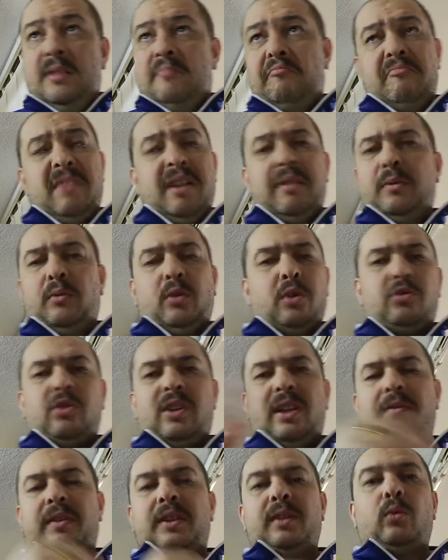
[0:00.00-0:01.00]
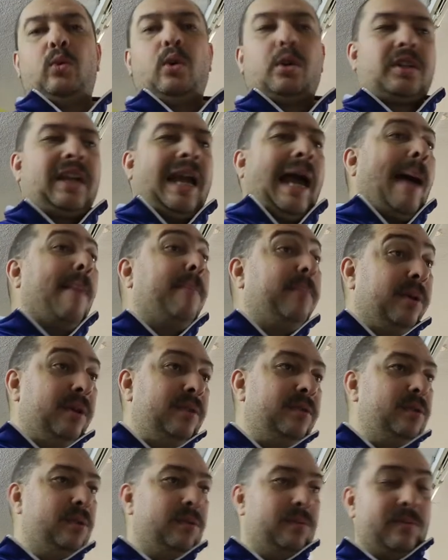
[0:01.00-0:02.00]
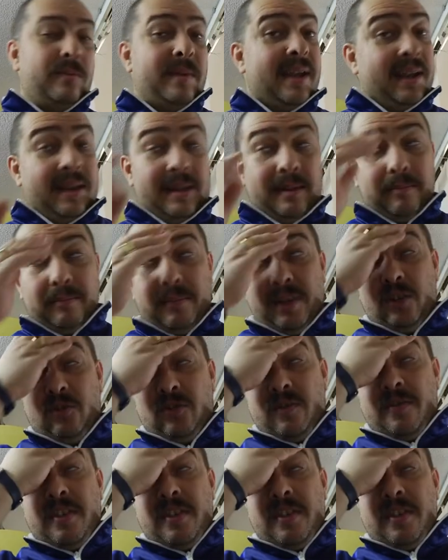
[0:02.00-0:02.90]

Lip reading: never watched even the World Cup. You may imagine